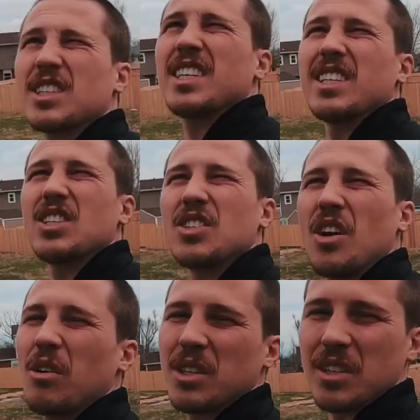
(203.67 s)
just getting
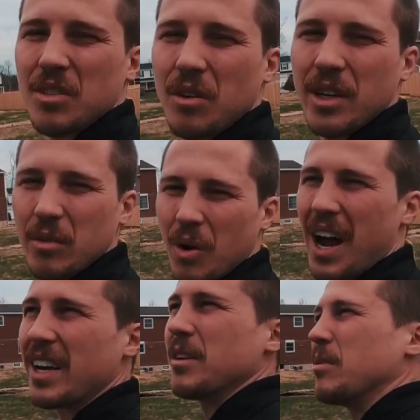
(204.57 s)
soaked and it's going to get
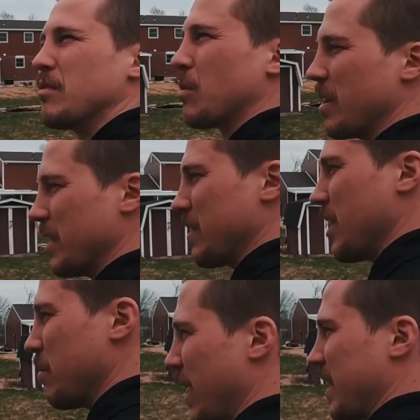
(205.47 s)
rotted before they even
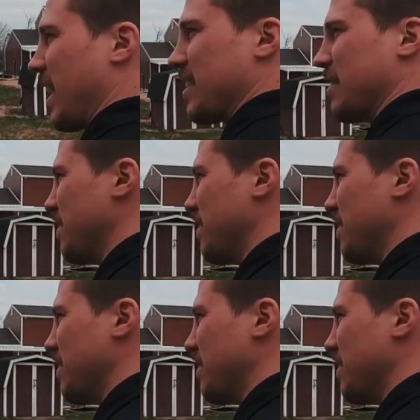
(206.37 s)
come back out to